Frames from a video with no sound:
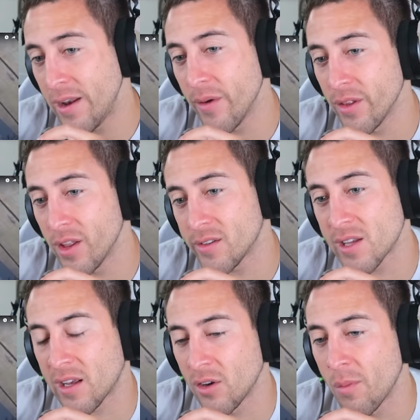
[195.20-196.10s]
I know it looks
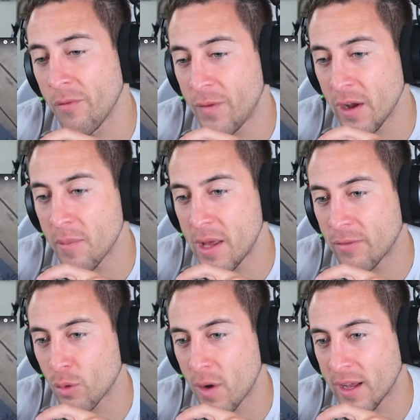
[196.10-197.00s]
like a normal finger, but you
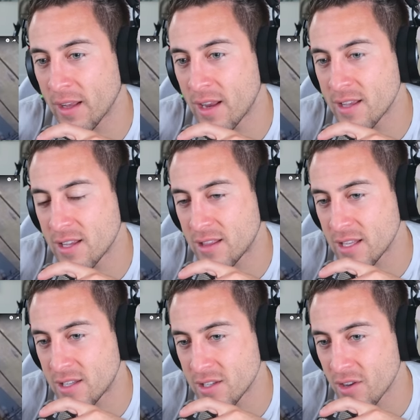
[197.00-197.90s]
have to recognize that
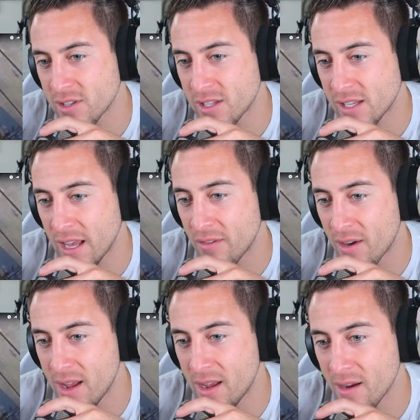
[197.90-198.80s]
this is all skin
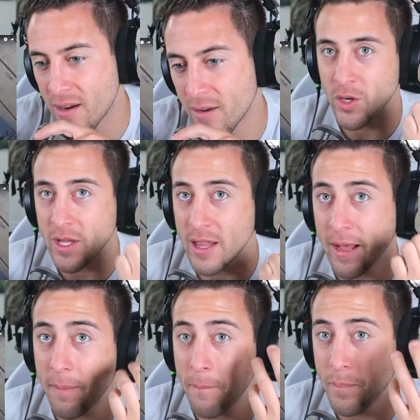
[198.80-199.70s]
right here. You get
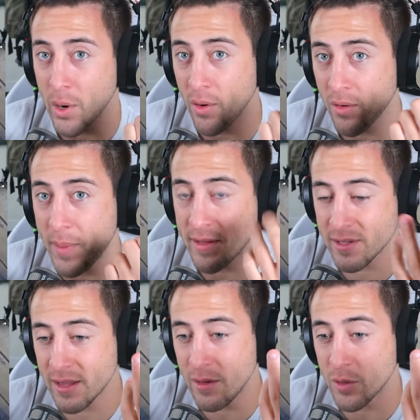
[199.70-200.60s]
like burned
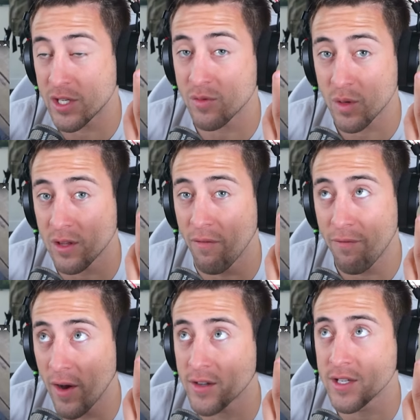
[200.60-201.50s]
basically, which is what the
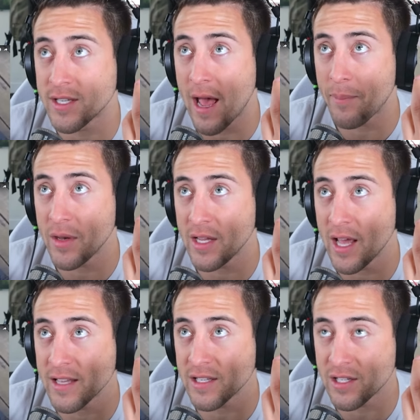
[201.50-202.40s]
just happened? He
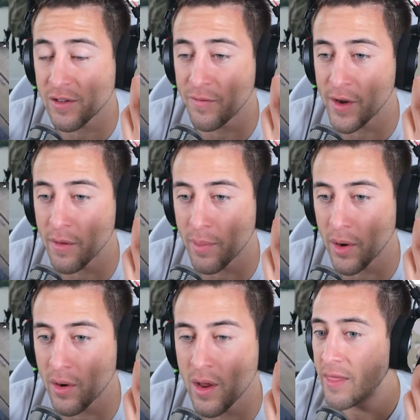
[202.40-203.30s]
has a severe
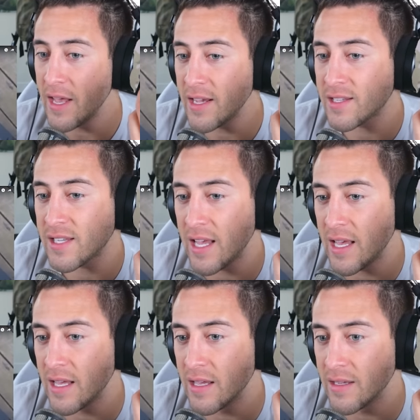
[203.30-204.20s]
burn. This
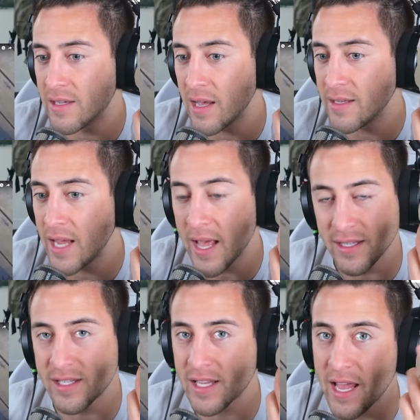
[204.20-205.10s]
is
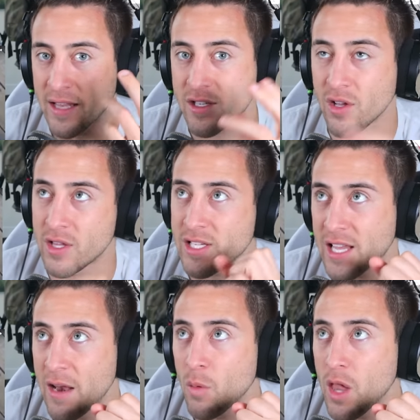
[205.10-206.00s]
dead skin. So the
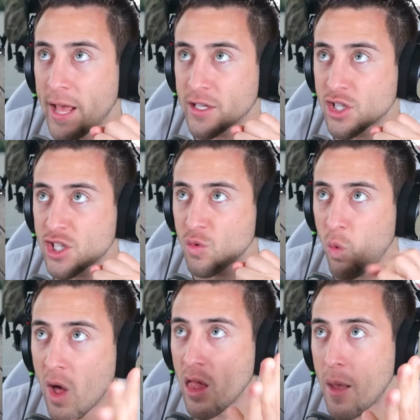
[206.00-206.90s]
skin will like
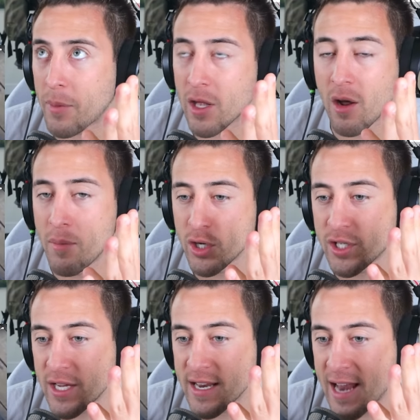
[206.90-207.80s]
swell up, get all
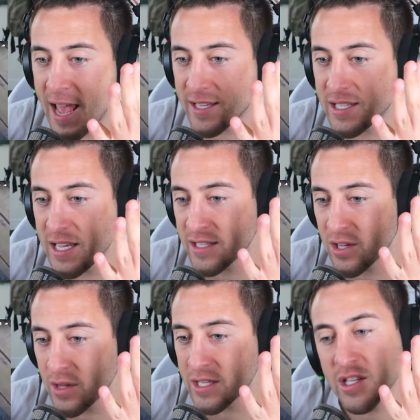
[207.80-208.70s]
mushy and nasty. And
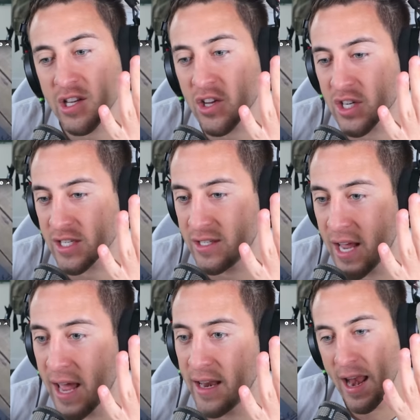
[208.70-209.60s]
so this is all just
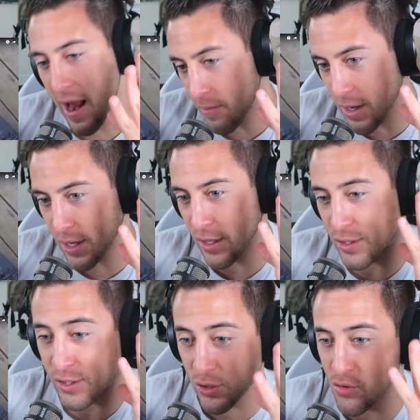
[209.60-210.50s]
dead. And I'm going to
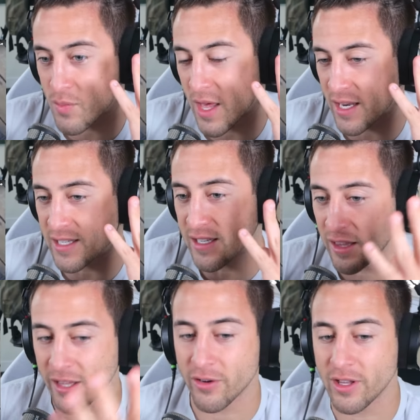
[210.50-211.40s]
assume that it's
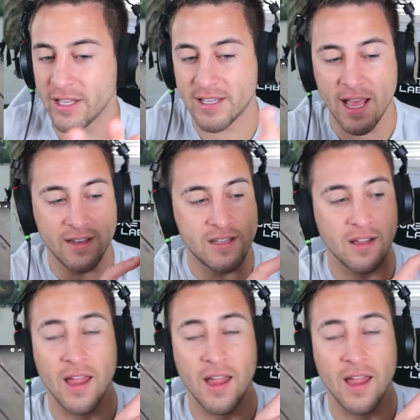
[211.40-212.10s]
literally dead to